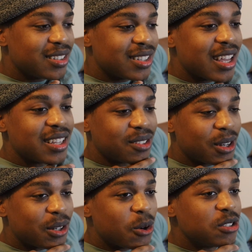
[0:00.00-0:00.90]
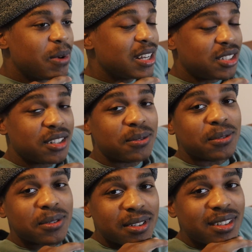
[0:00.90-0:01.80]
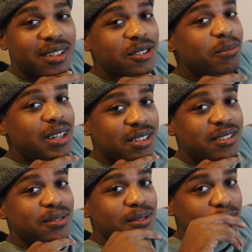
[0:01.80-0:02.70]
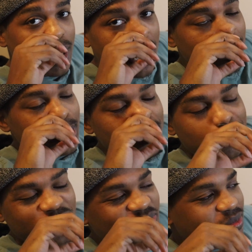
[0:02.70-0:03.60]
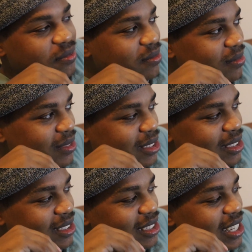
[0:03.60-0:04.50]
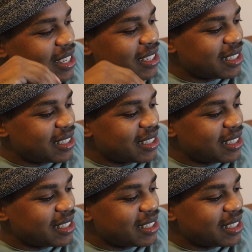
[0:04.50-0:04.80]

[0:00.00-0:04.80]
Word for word: Yeah, so those are my generals. Those are my generals, but, yeah.